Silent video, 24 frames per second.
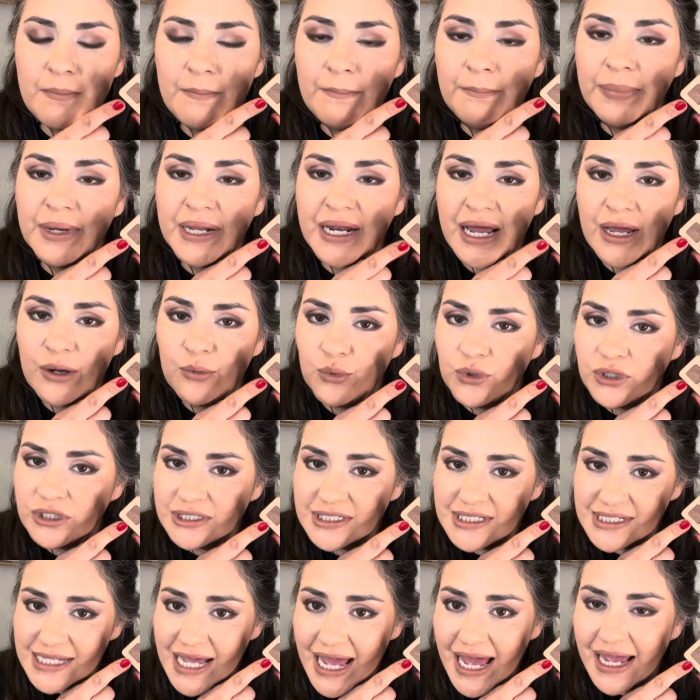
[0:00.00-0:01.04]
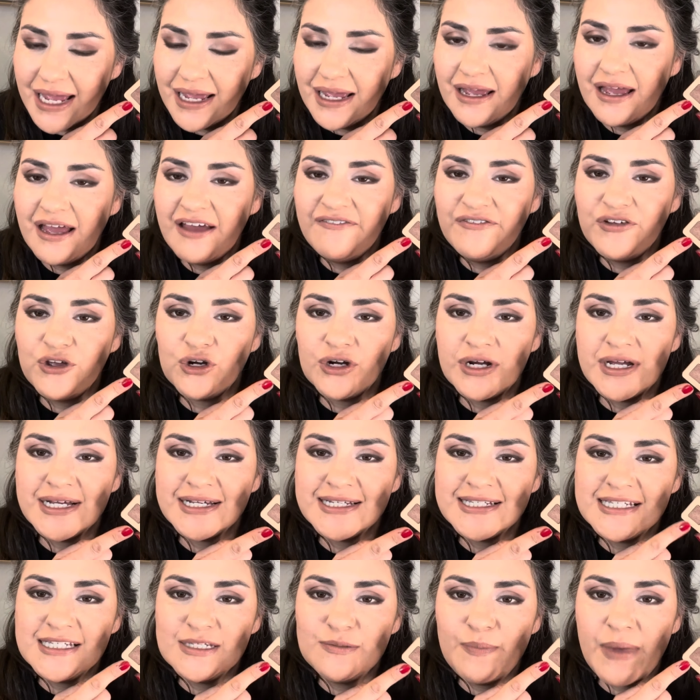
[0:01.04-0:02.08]
but I will say if you're
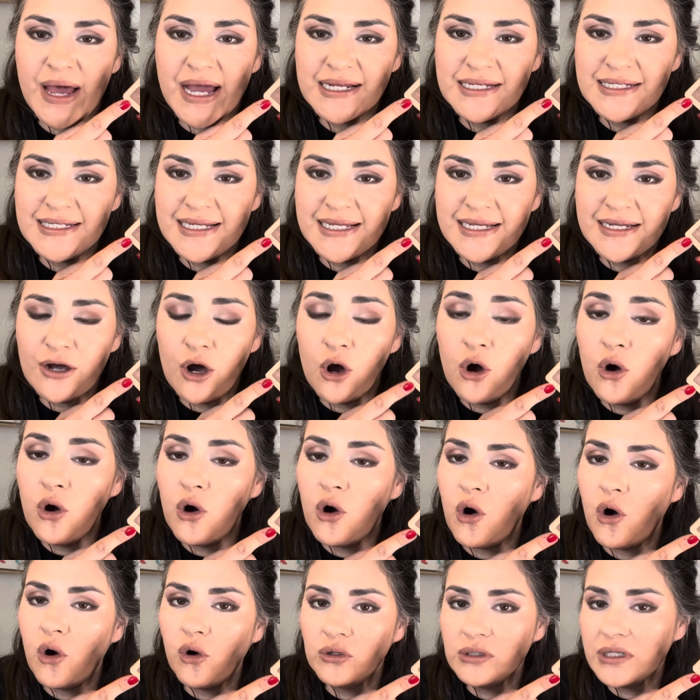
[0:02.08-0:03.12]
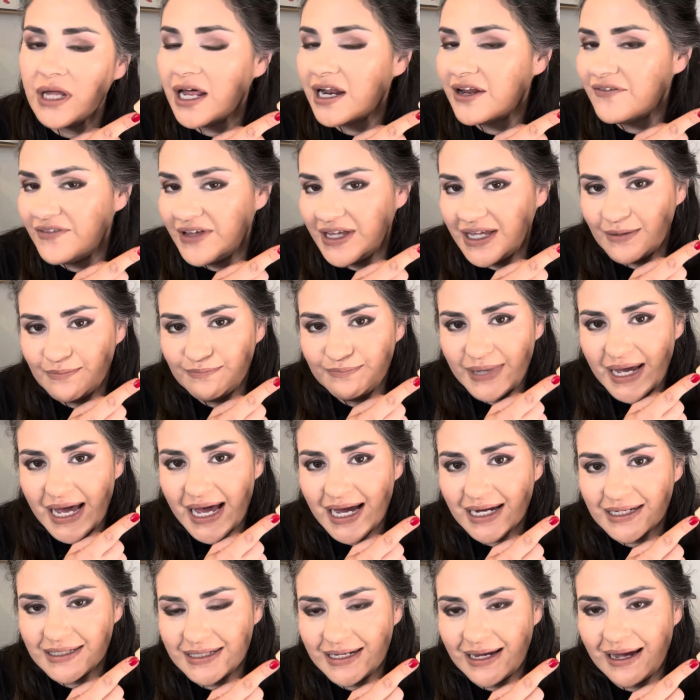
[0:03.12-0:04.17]
expecting a whole lot of impact